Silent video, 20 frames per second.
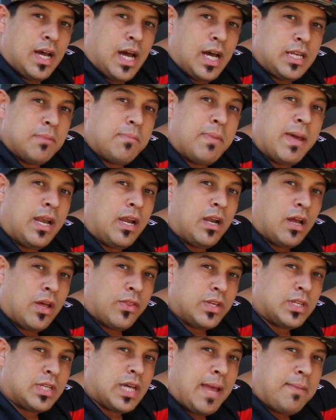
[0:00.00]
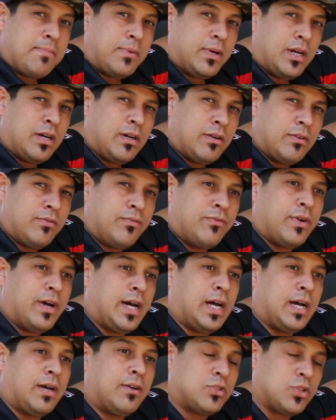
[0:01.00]
depending on the type
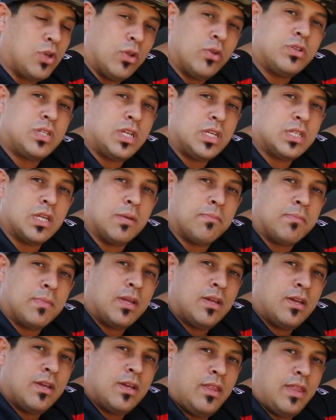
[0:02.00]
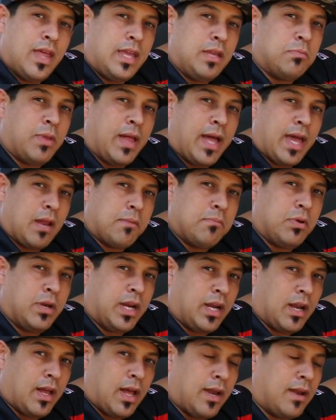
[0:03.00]
of solar system that you plan on
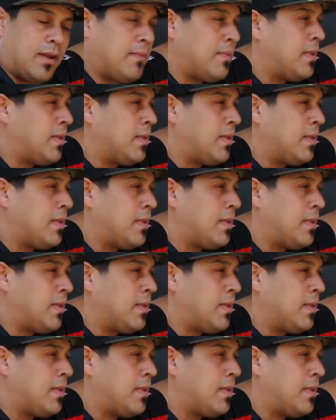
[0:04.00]
putting on.